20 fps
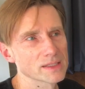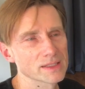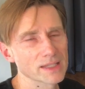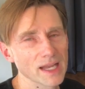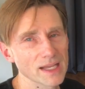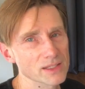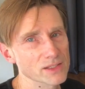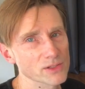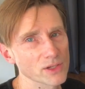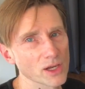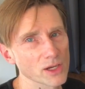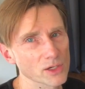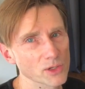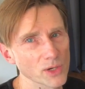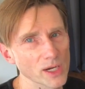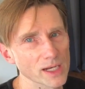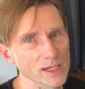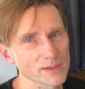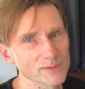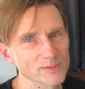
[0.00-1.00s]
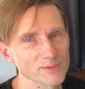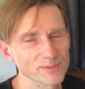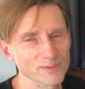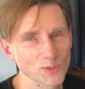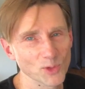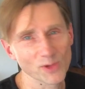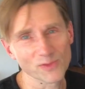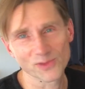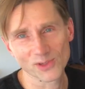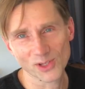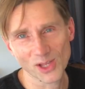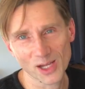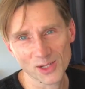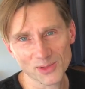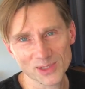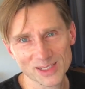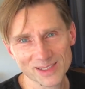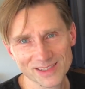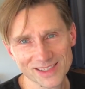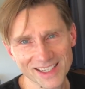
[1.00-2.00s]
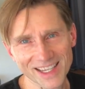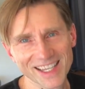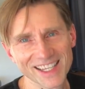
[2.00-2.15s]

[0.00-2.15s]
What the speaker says: that's not great. Well, for a lot of reasons.